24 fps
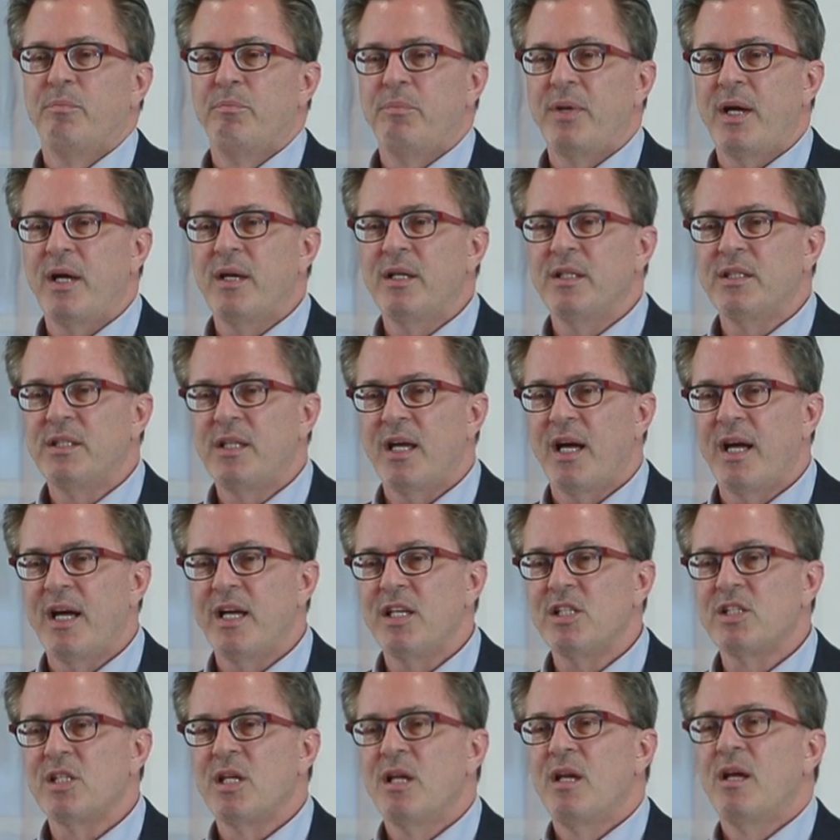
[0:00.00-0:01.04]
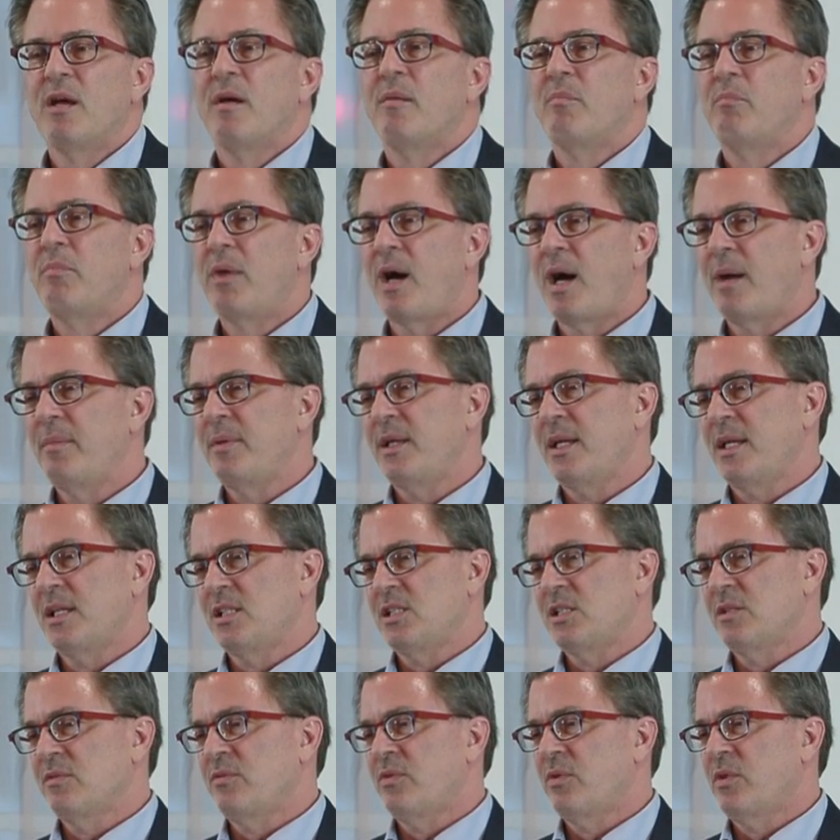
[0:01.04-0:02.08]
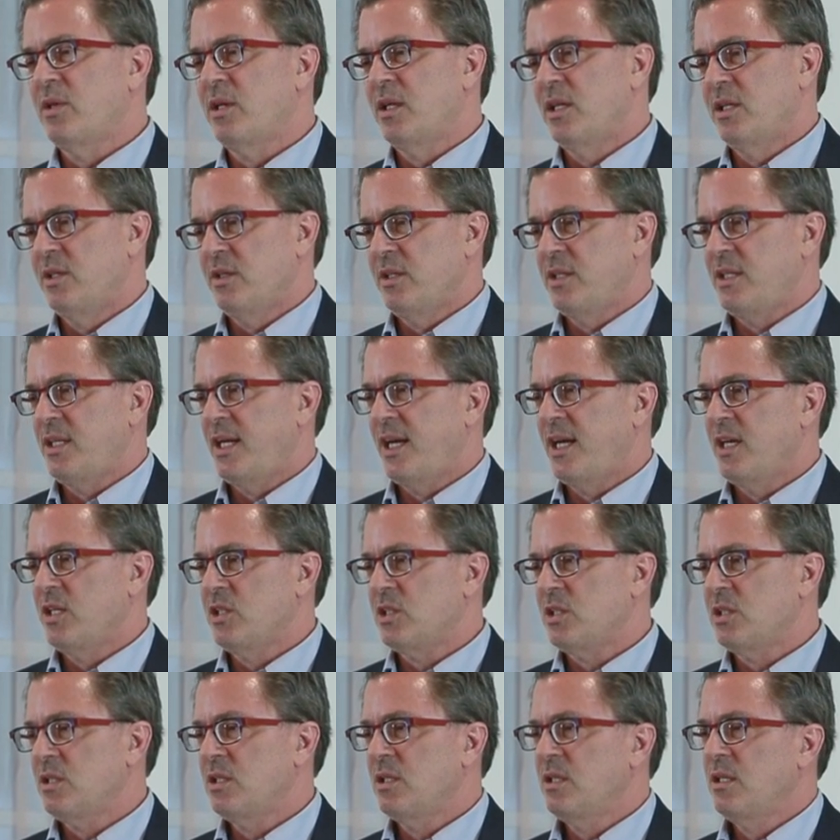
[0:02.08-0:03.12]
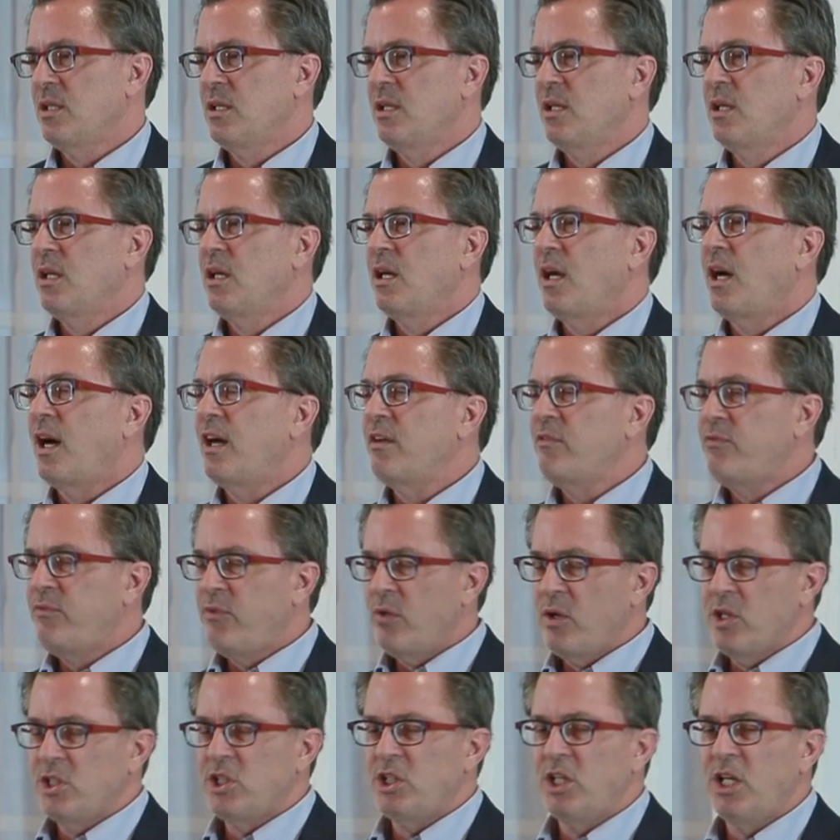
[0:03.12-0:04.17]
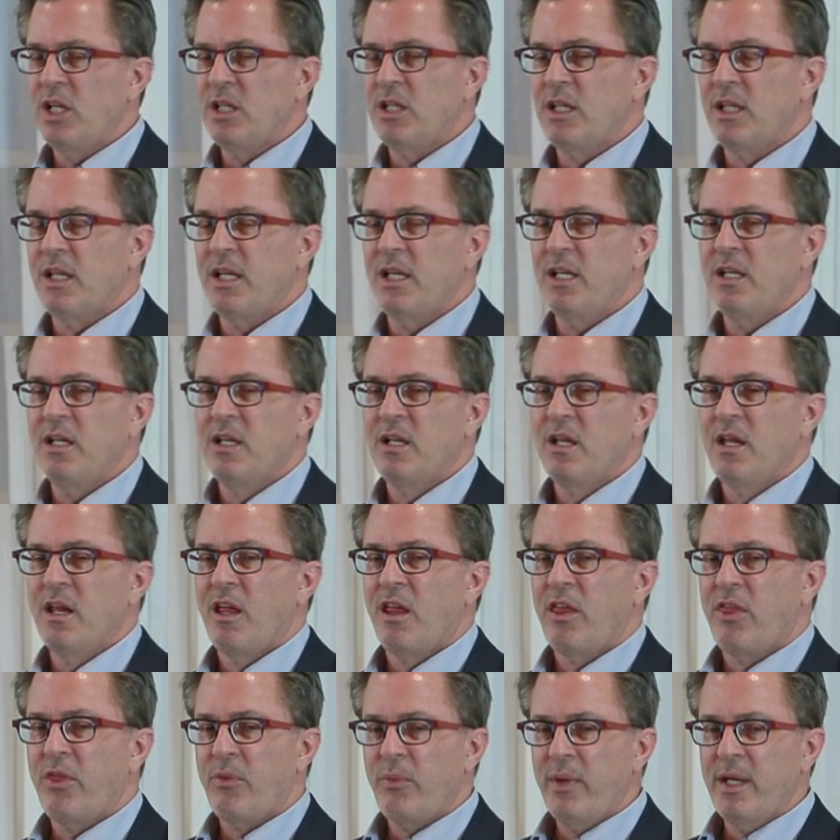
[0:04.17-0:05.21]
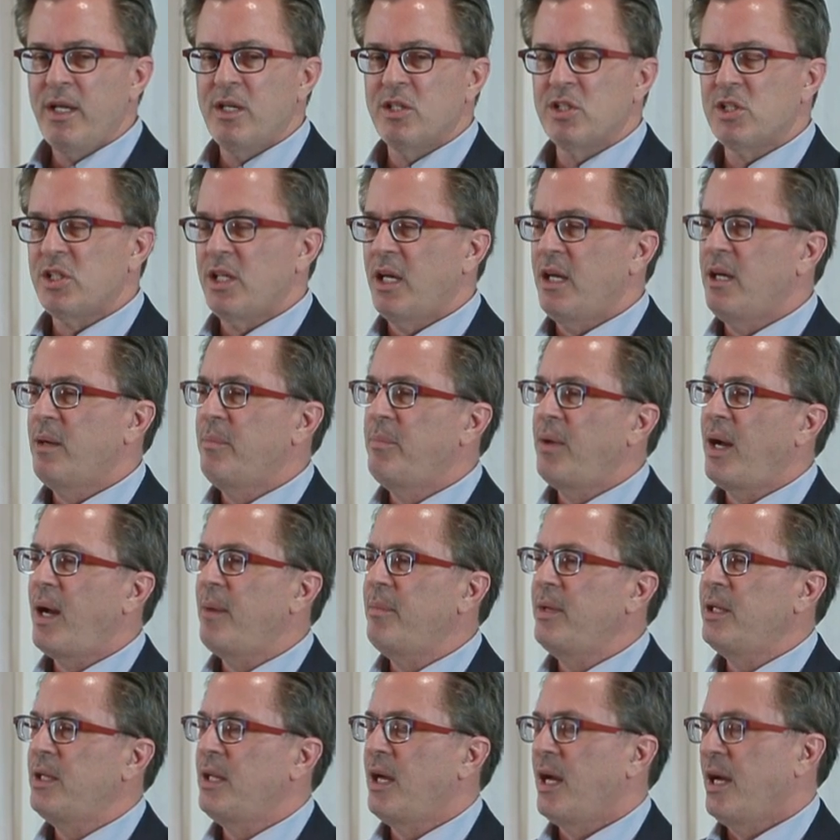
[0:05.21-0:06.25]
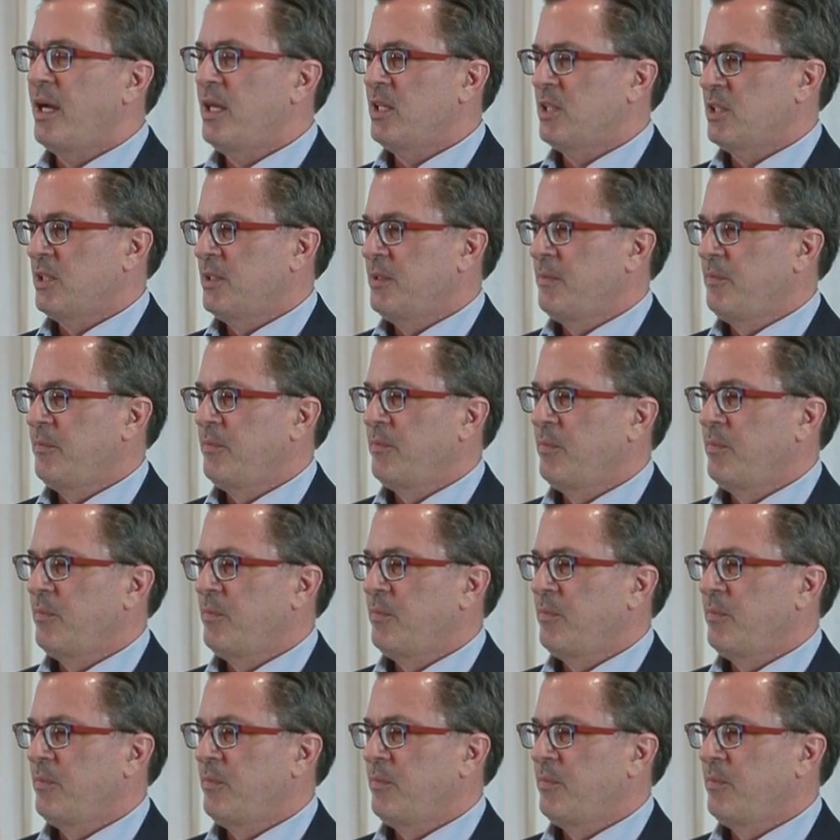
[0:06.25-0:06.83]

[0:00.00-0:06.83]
Parent dies, Bobby gets the $400,000. Unfortunately, 3 years later, Bobby dies.